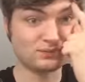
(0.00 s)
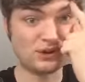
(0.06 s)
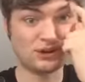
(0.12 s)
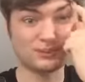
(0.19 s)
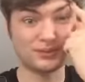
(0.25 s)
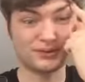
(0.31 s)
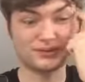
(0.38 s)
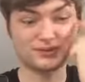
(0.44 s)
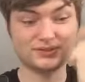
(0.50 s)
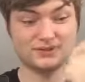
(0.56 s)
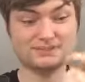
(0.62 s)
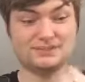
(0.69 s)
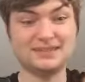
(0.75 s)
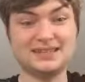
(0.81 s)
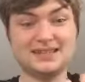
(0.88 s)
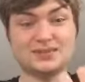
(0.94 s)
Well, because
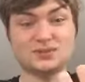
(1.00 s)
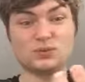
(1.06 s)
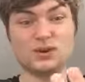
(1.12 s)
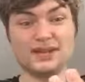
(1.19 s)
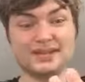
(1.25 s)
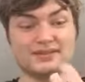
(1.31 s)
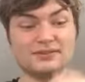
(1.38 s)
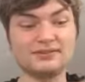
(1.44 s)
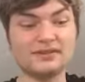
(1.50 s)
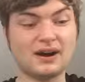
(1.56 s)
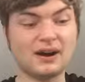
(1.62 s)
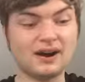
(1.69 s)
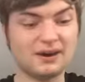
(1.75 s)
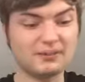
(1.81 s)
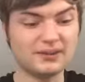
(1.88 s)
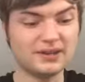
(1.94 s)
he's already with
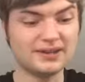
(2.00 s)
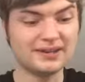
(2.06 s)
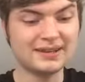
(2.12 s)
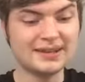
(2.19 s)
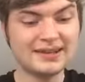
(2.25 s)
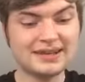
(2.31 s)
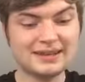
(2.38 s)
Arwen.